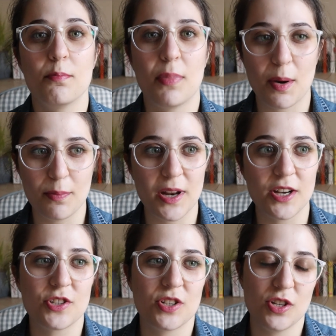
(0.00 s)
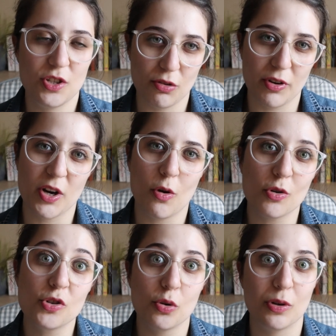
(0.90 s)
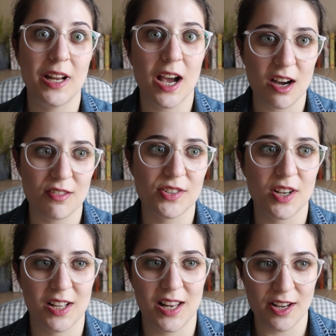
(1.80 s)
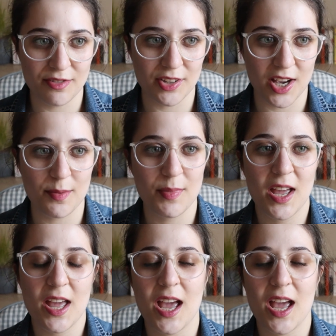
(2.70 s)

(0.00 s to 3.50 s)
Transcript: published during or shortly after her lifetime,